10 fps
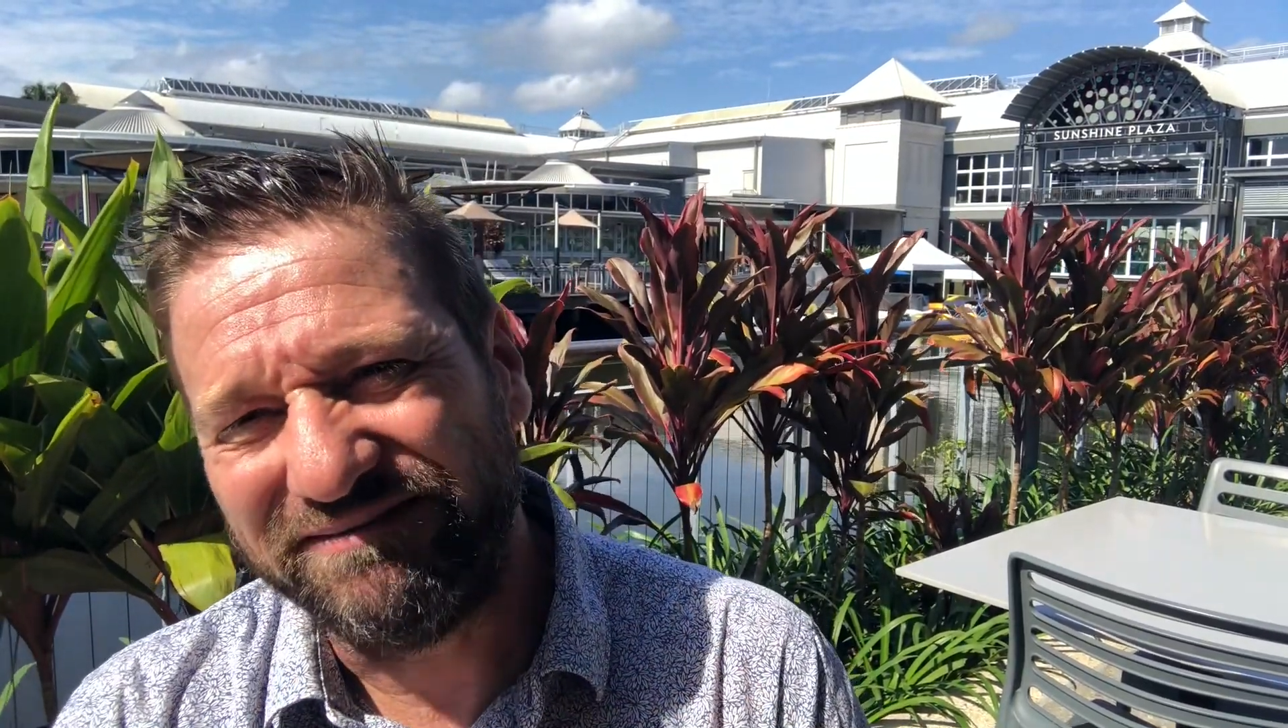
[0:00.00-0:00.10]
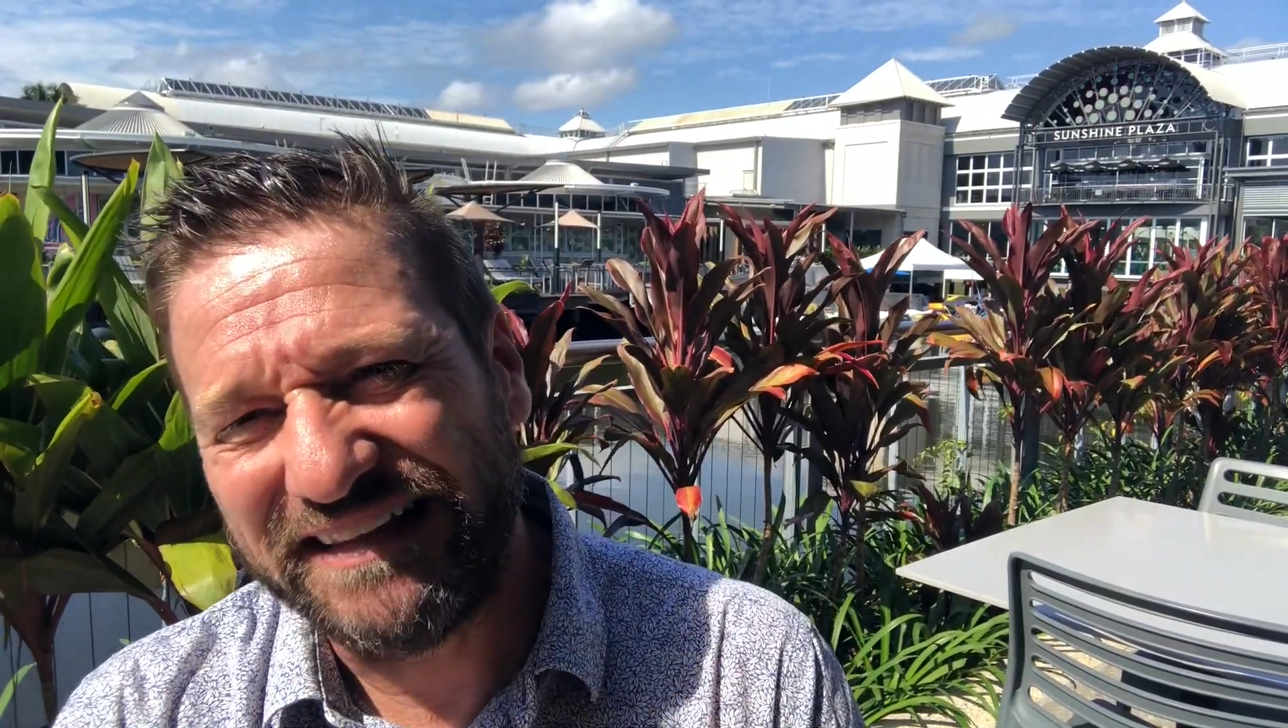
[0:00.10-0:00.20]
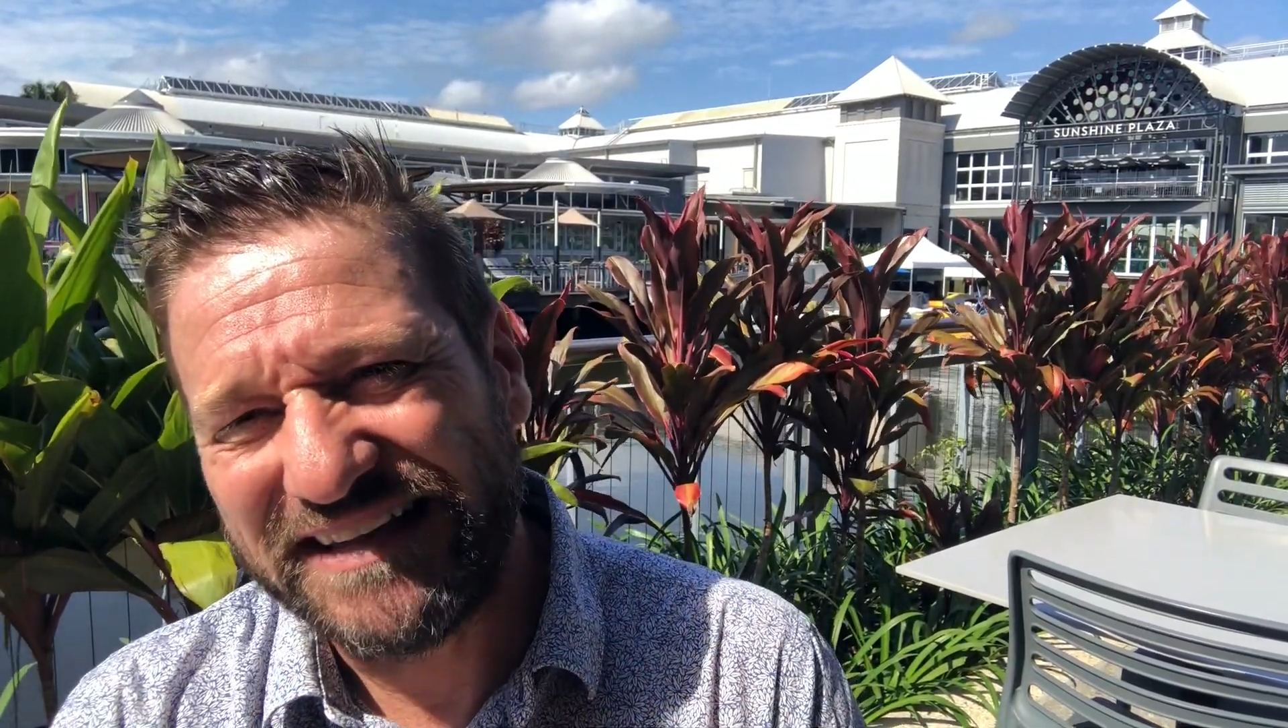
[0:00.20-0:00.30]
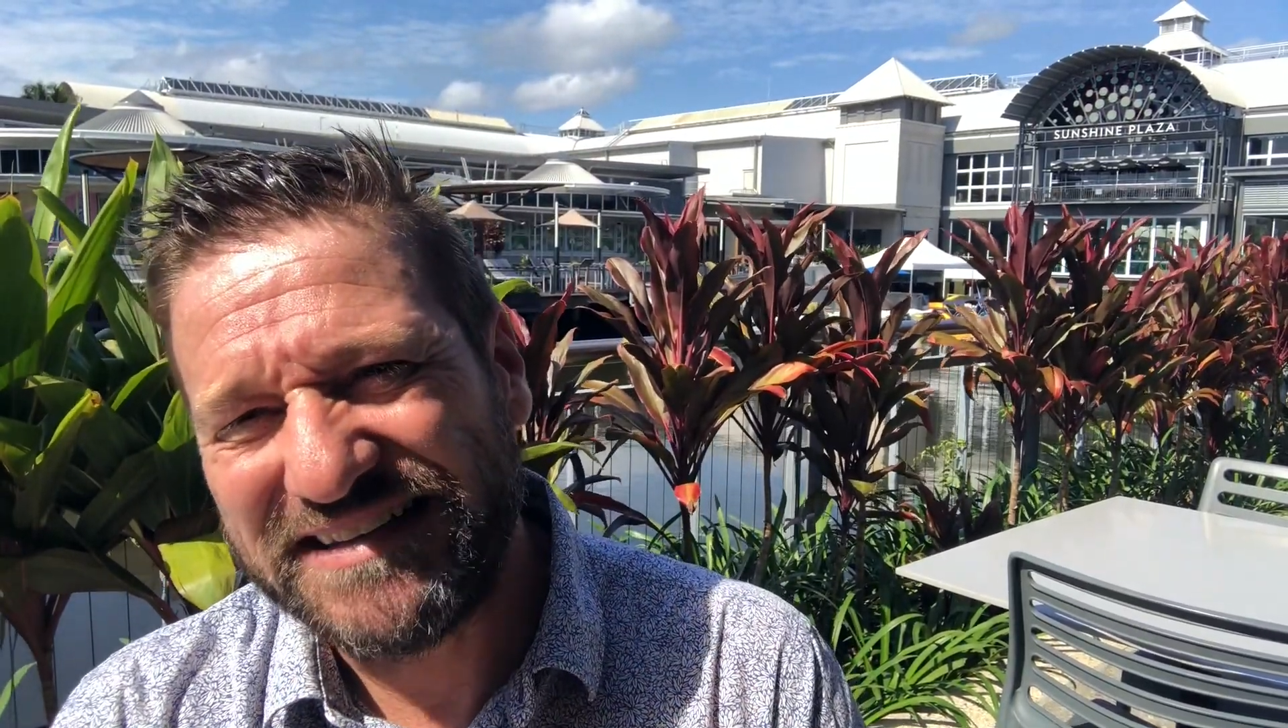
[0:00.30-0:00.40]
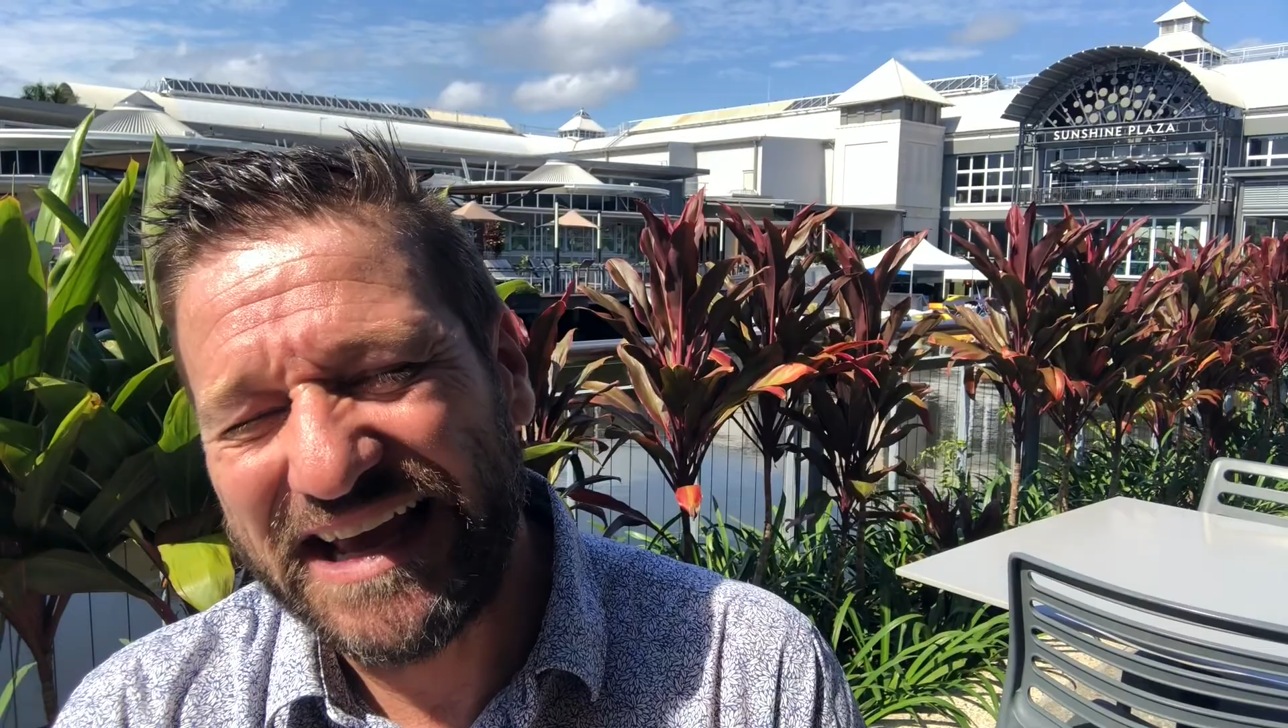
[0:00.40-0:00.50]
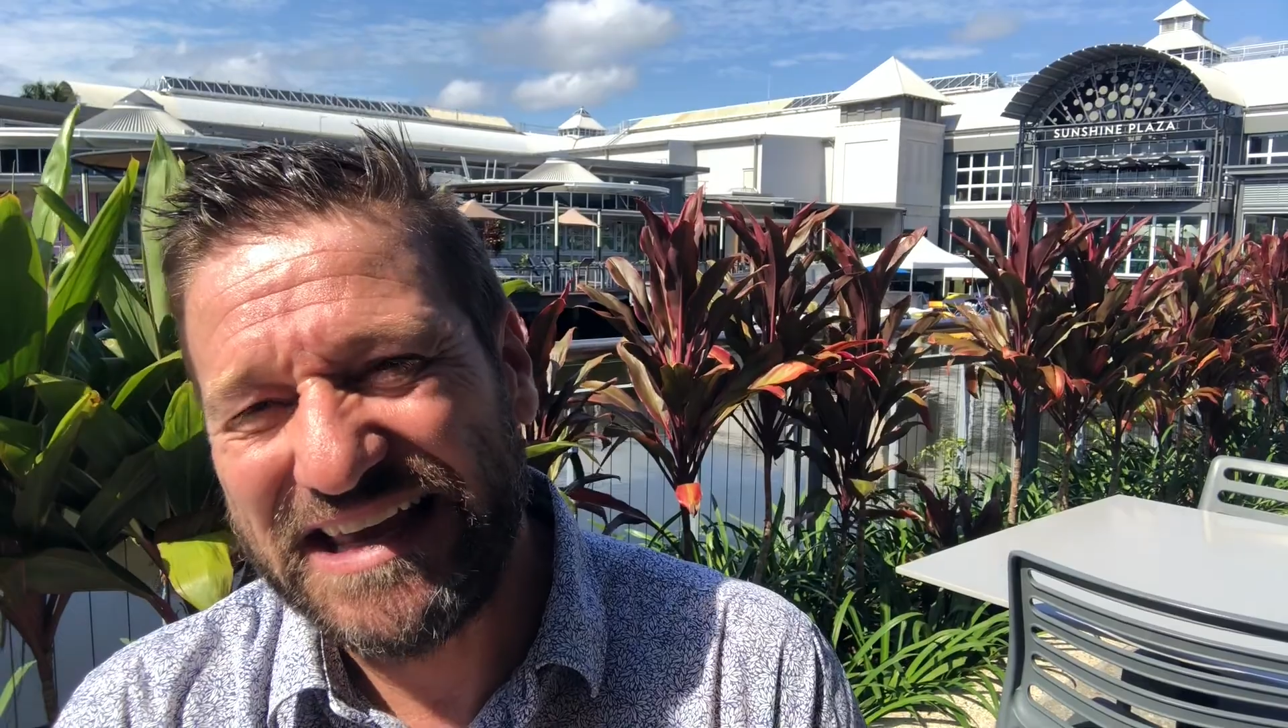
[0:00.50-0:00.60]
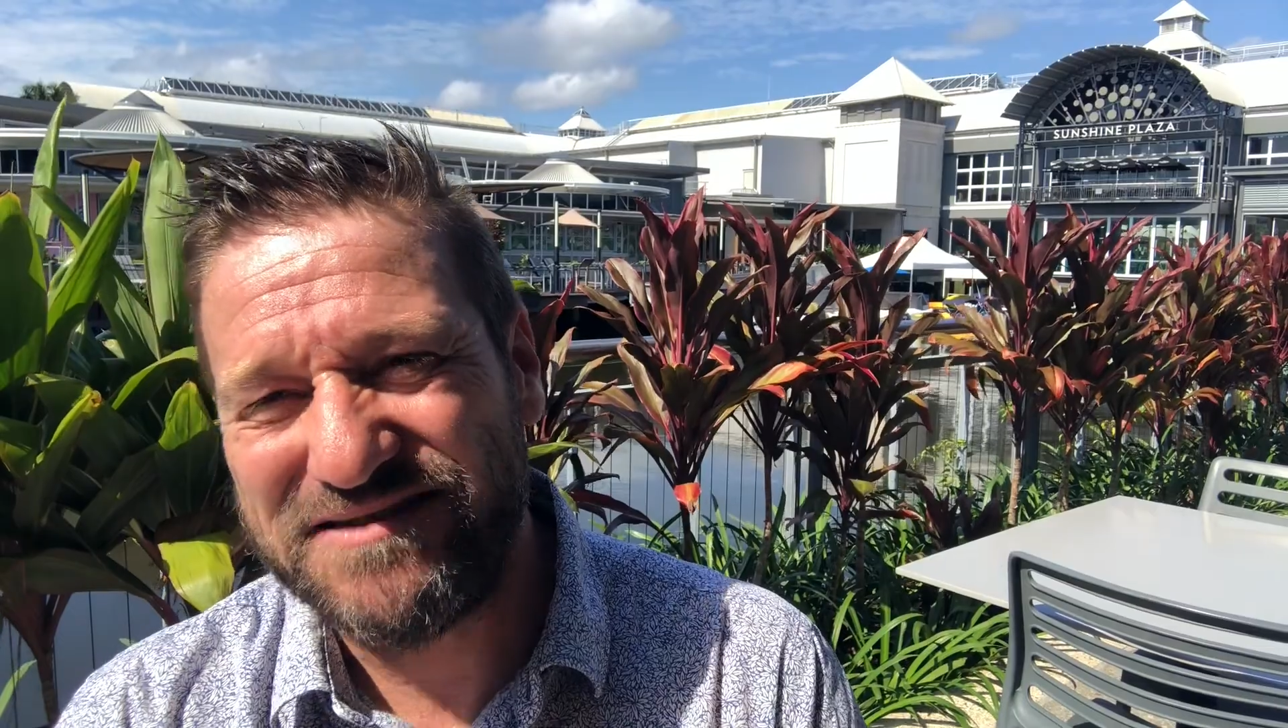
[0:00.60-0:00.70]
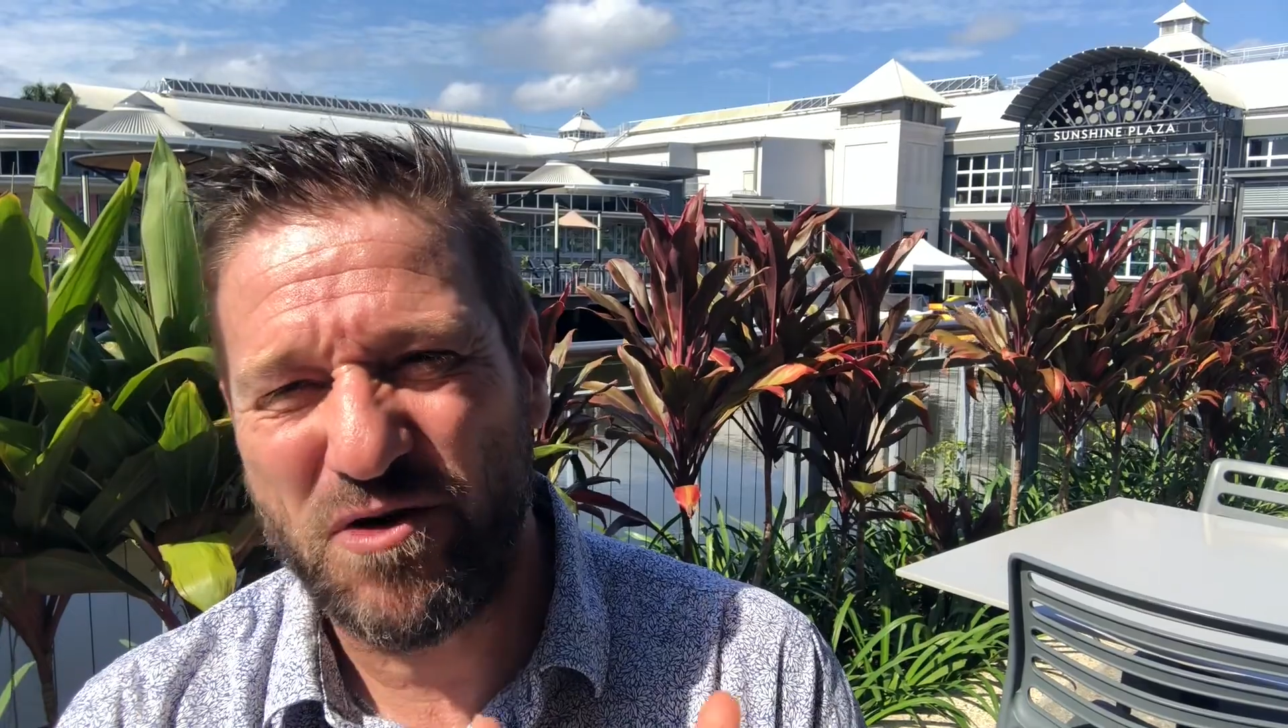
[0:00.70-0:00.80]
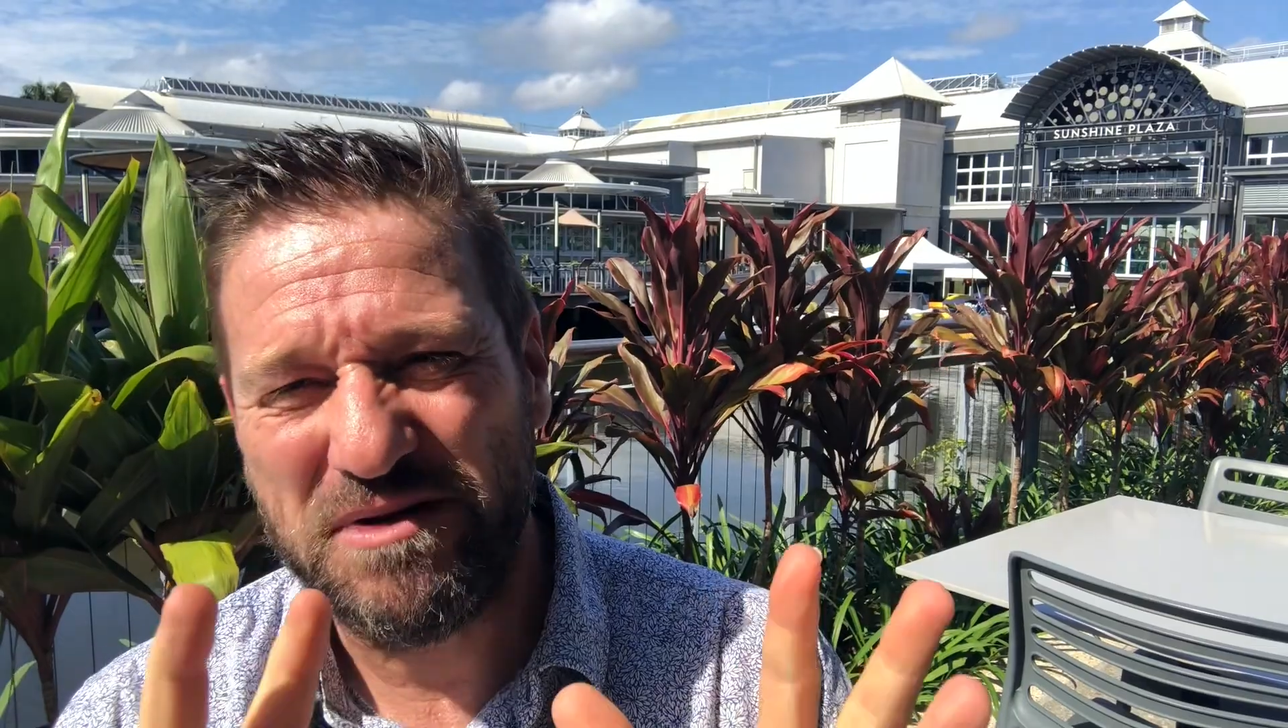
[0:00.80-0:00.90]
that you've all